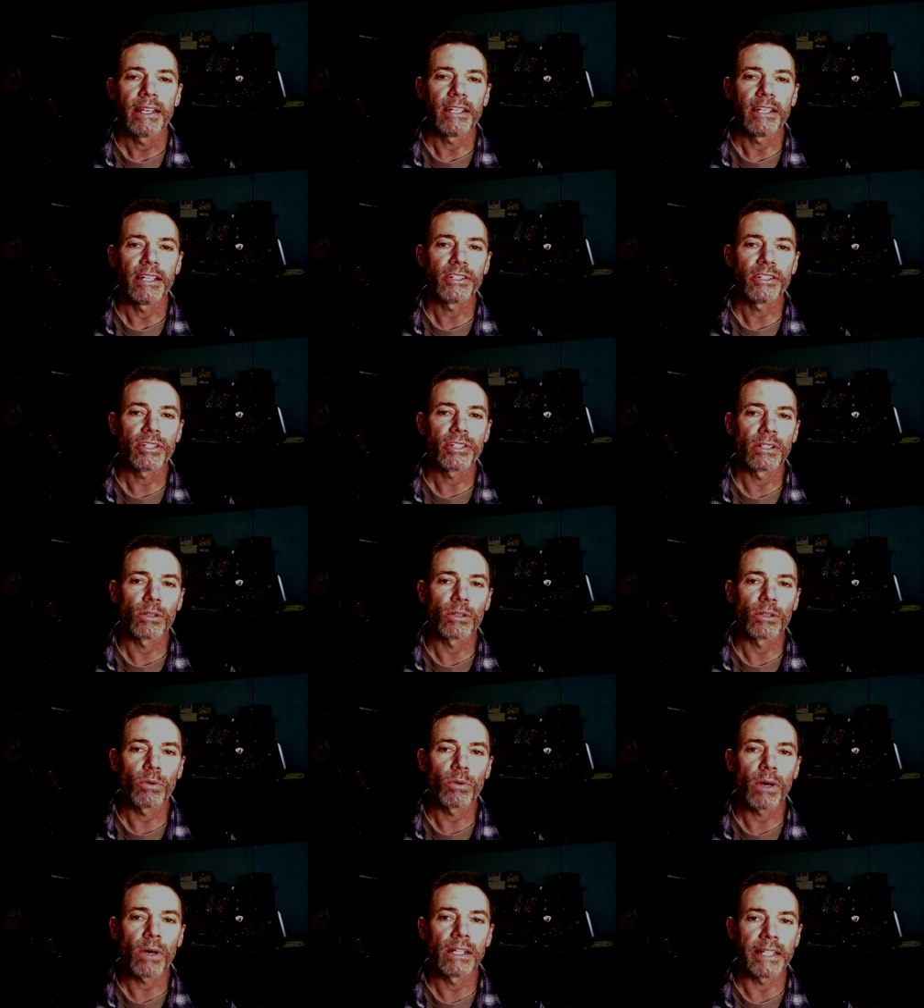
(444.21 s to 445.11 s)
internal
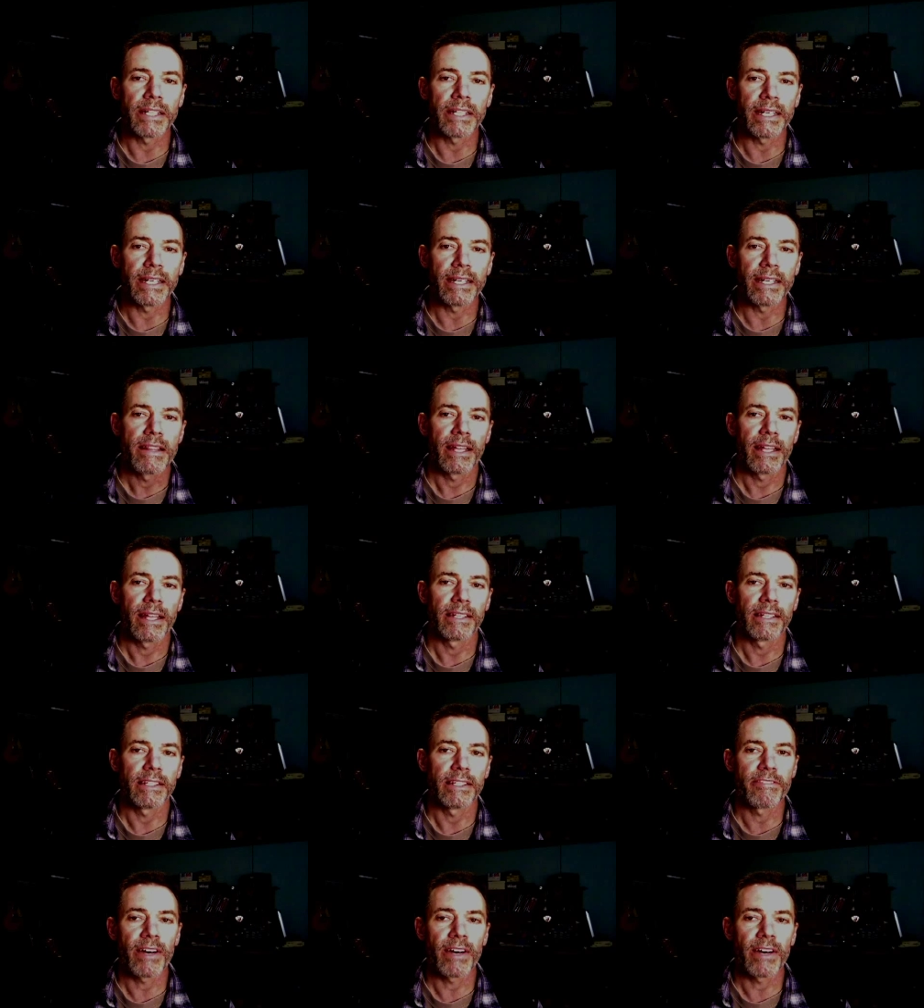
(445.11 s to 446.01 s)
quality that
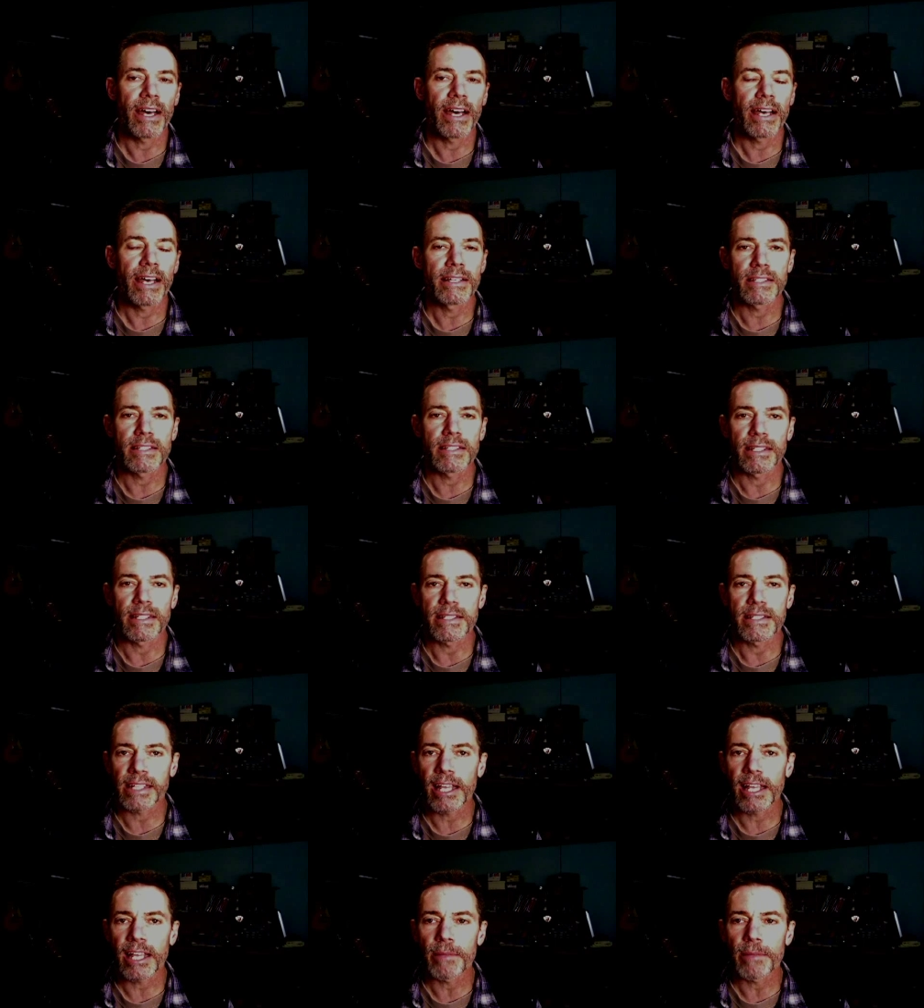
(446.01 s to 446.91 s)
defies,
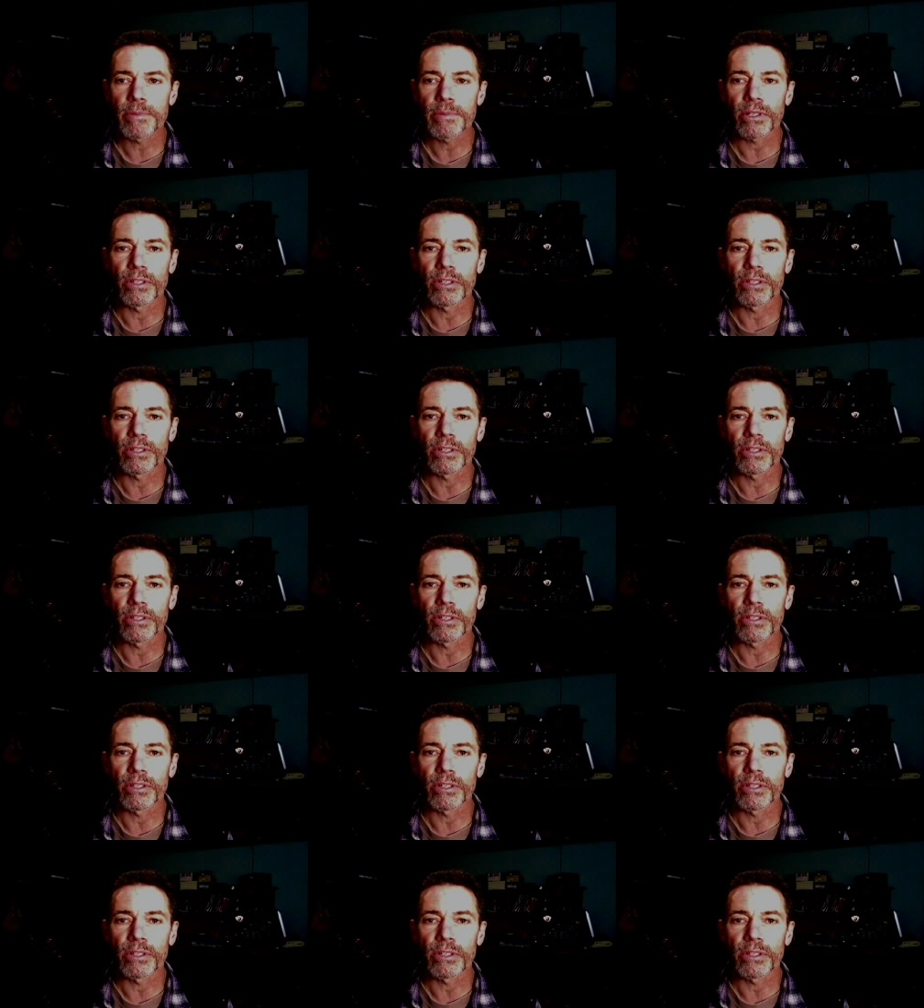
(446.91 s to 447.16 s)
escapes,